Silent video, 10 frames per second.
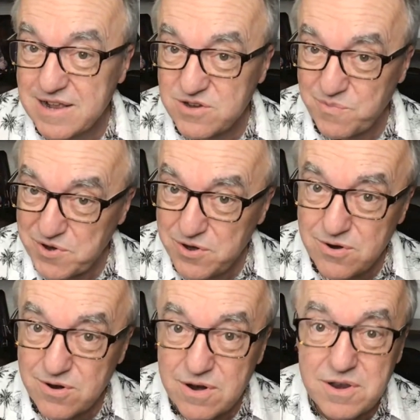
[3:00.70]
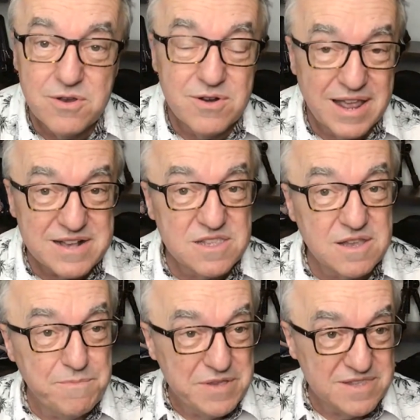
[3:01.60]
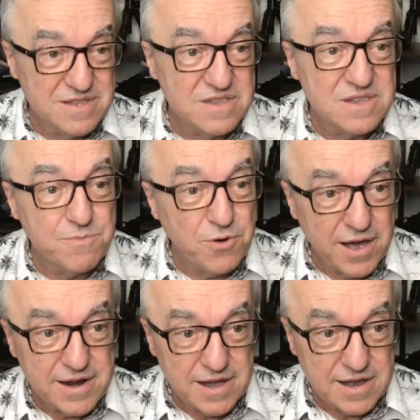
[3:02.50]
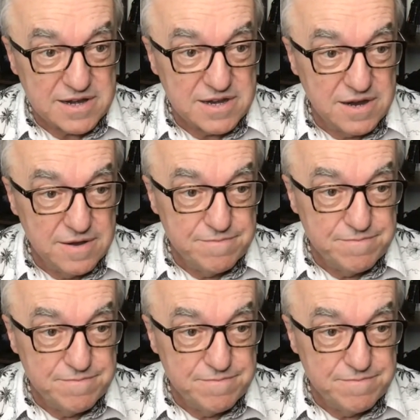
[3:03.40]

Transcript: entrepreneur, your next business product.